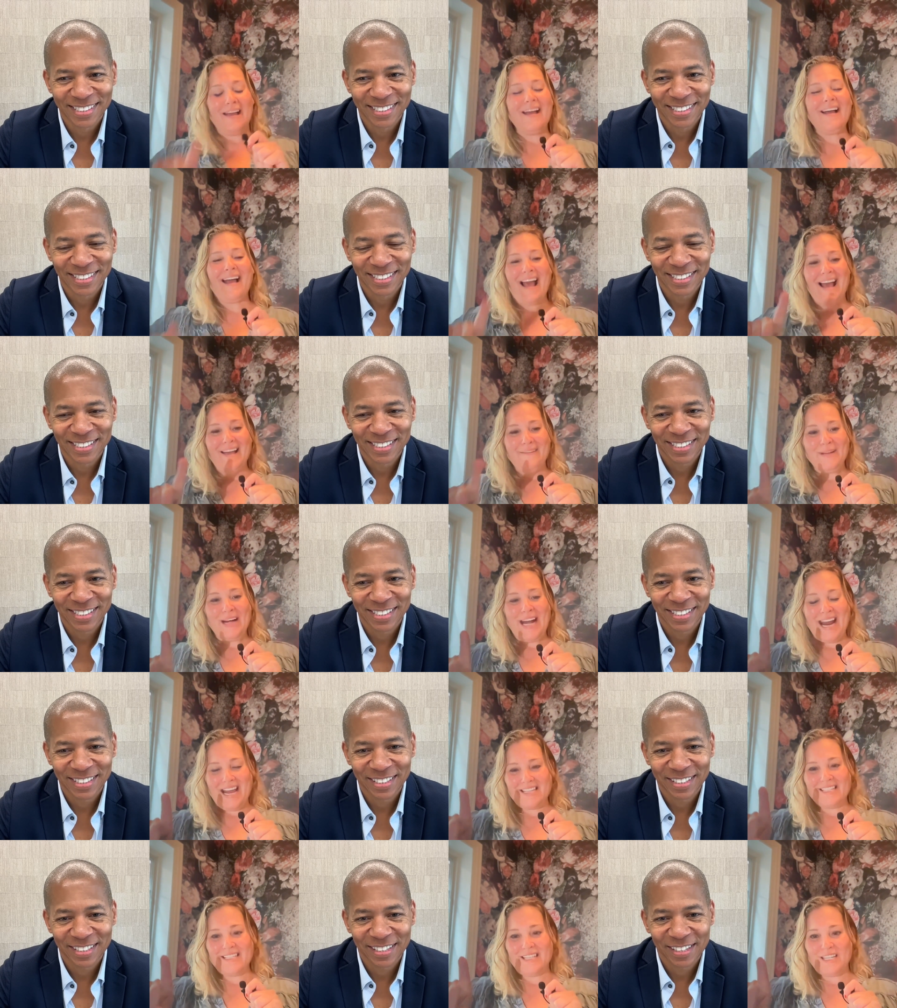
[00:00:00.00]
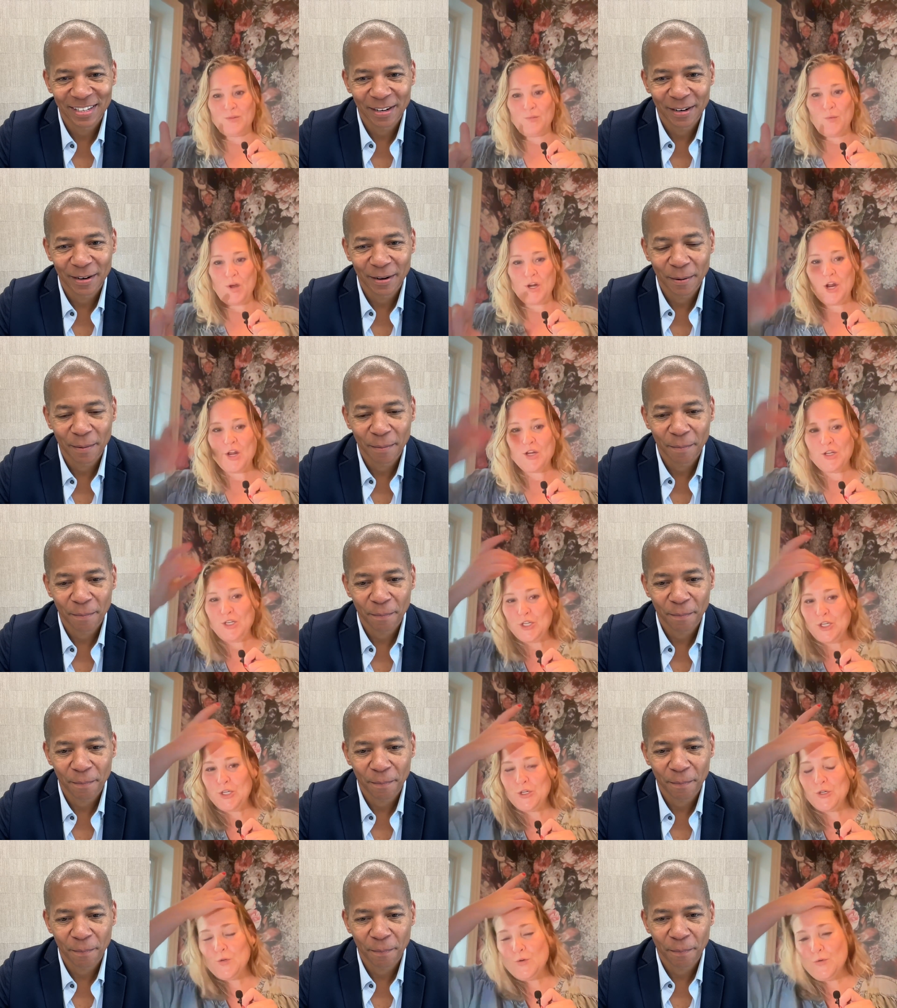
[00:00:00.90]
Speaker 1: I, am going to ask this one. Do
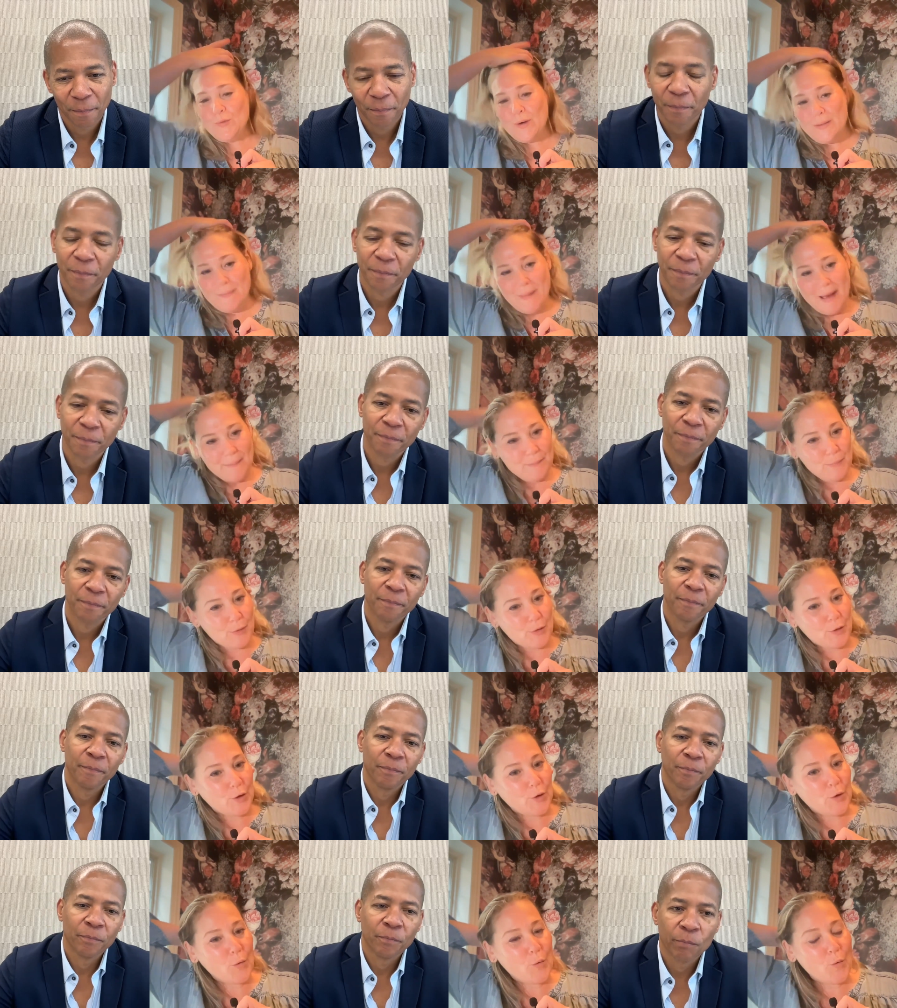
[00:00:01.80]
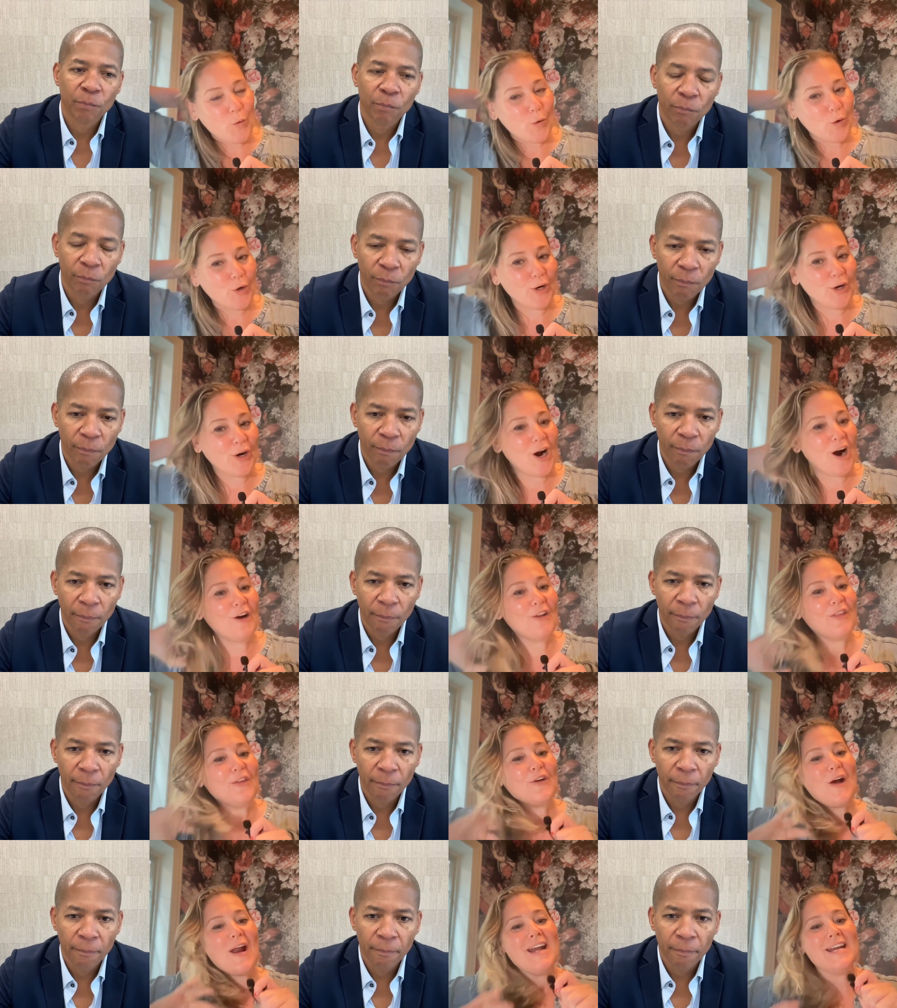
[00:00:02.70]
you remember, or are
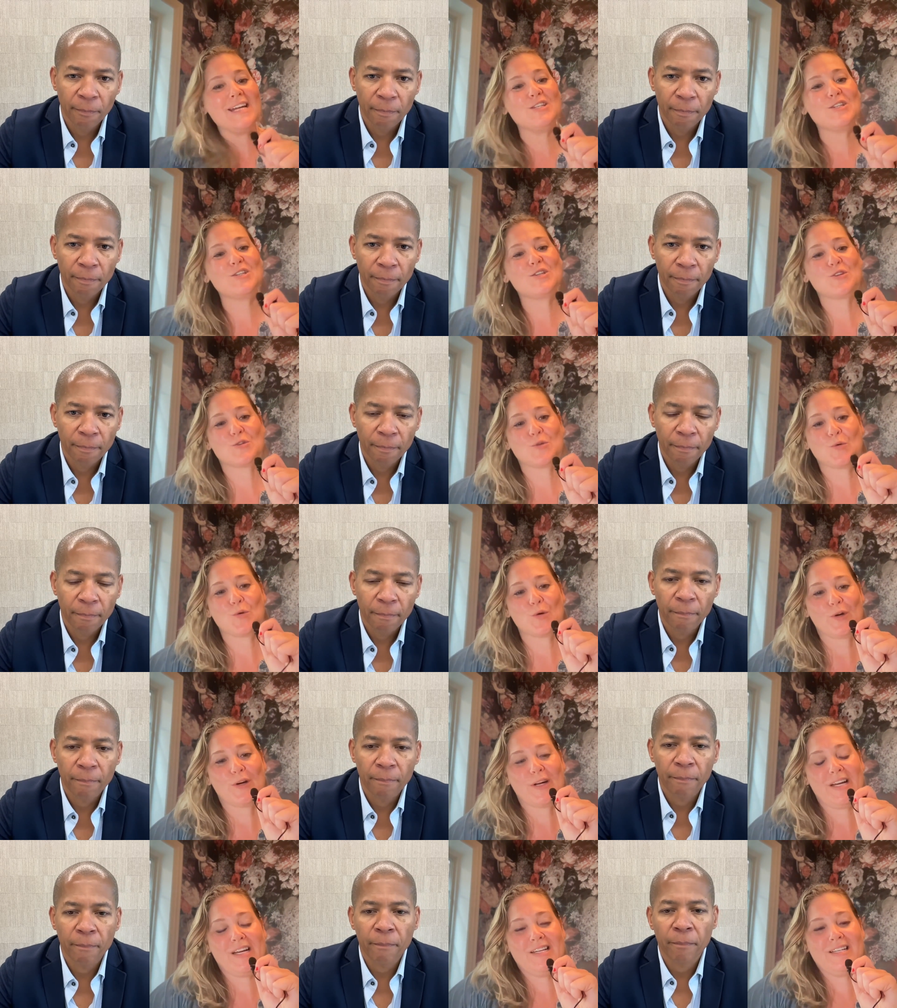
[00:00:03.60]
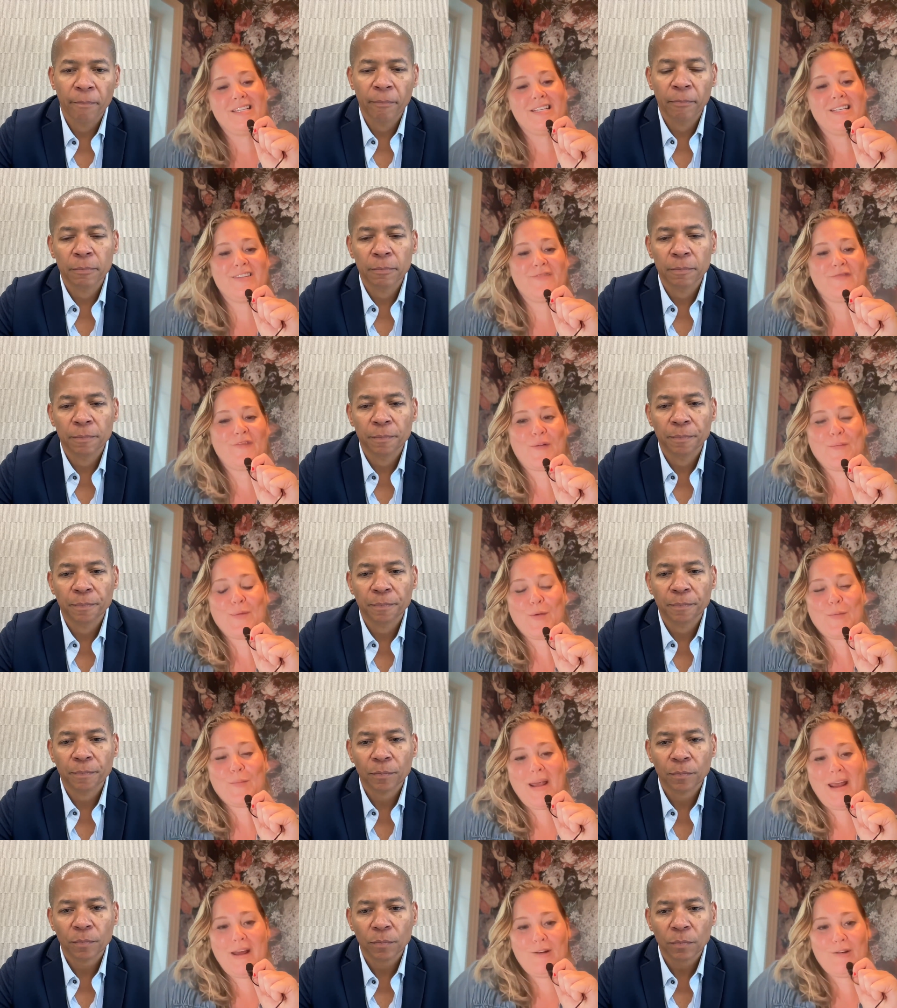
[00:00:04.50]
there any stories from your
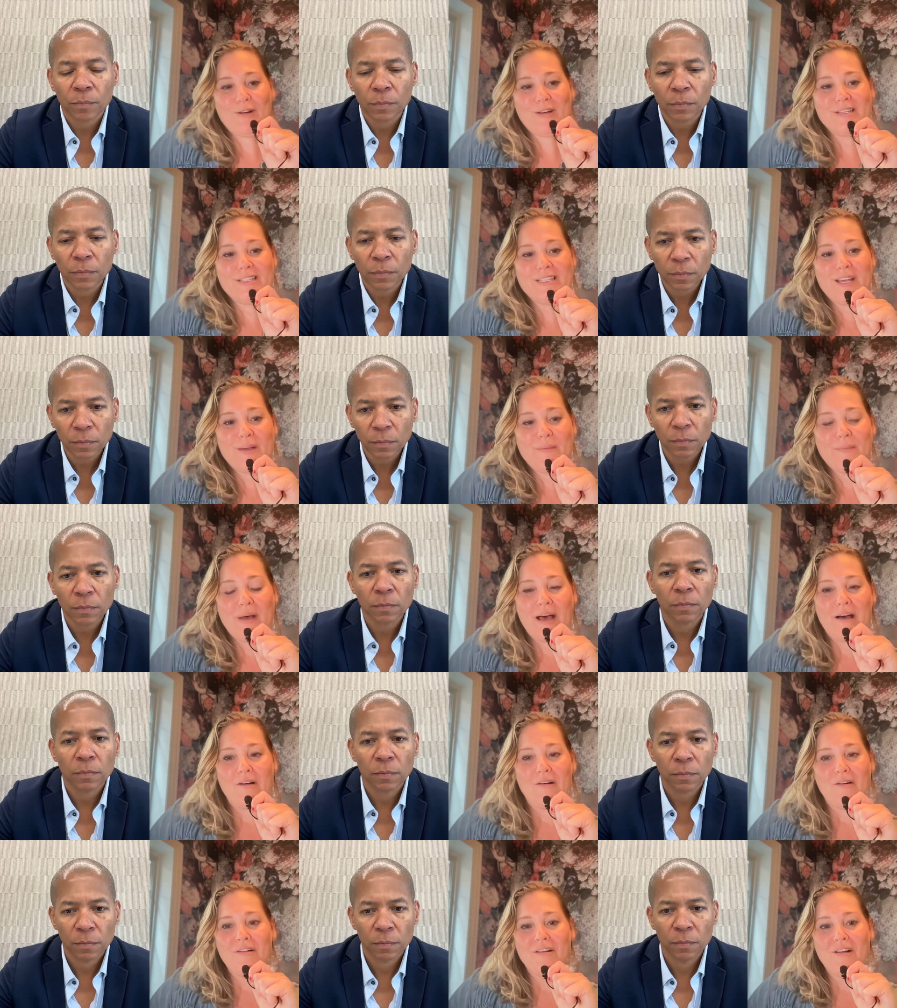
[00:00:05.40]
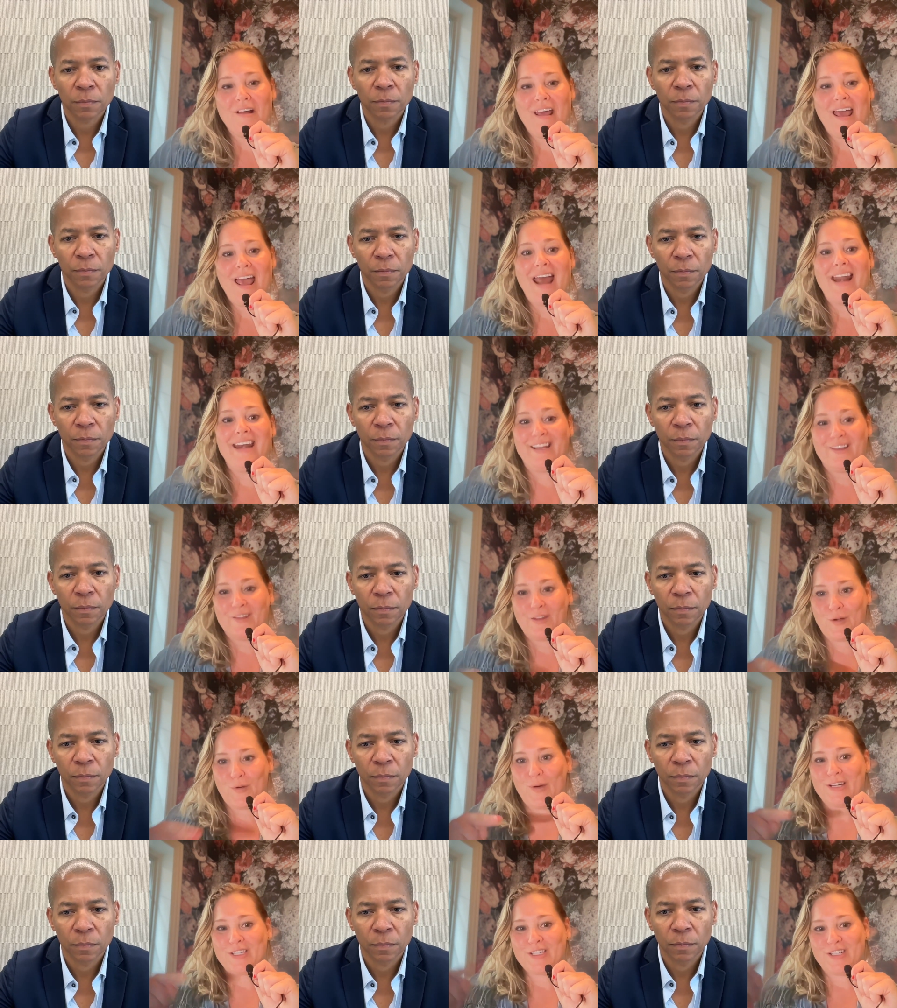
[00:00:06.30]
parents about any of the
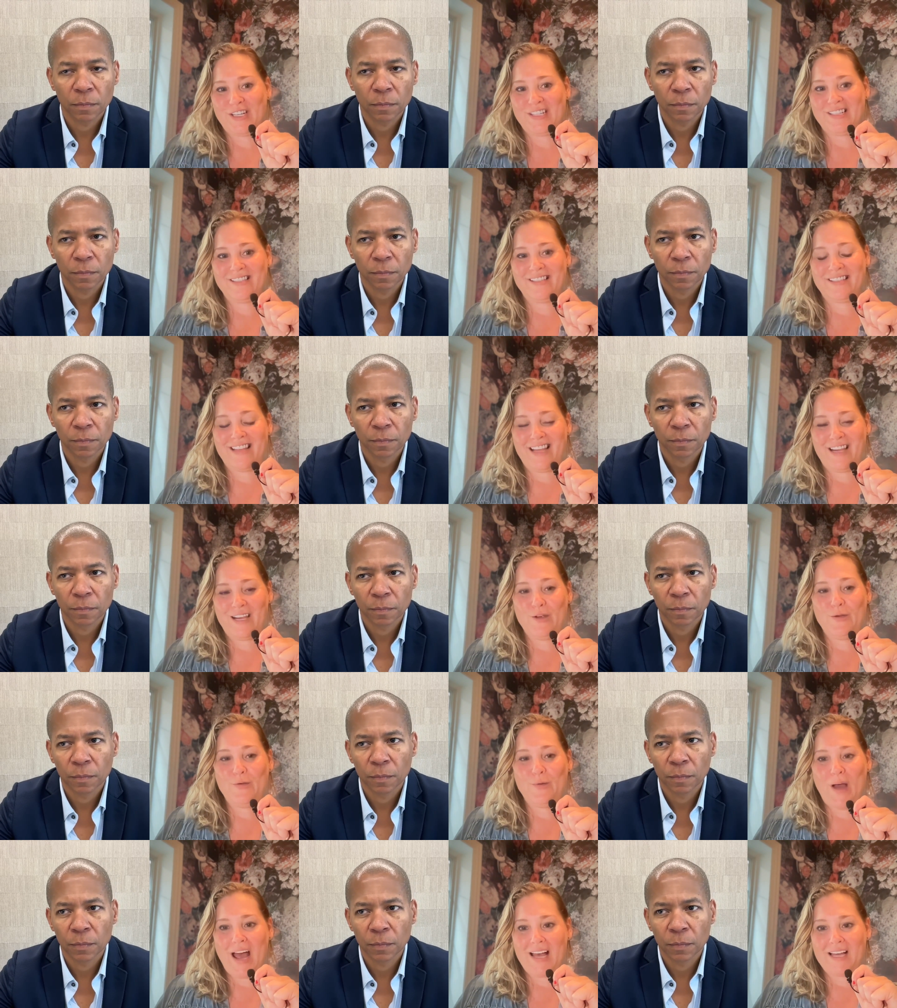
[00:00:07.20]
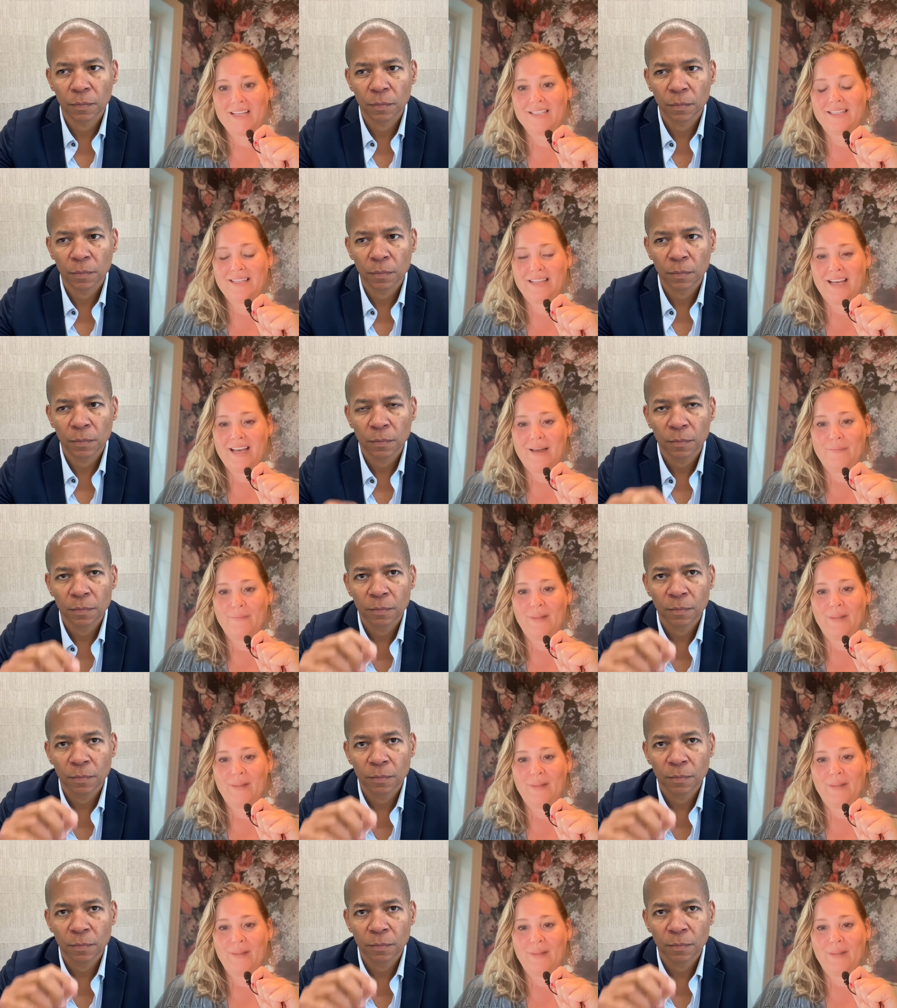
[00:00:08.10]
questions that you asked them?